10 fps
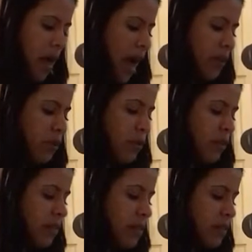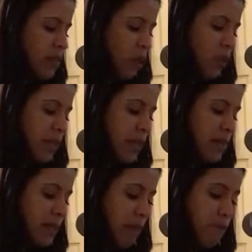I know that this is only
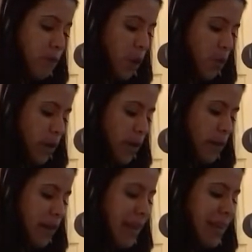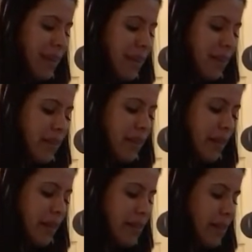a step forward.
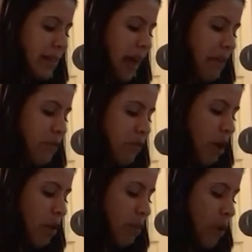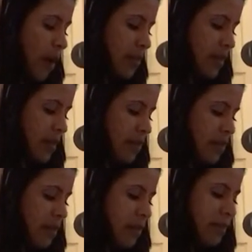Healing is a lifelong process.
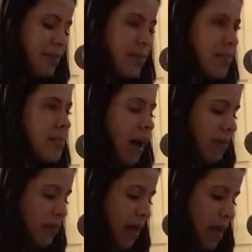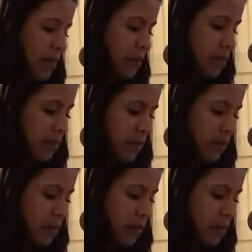This is not the end.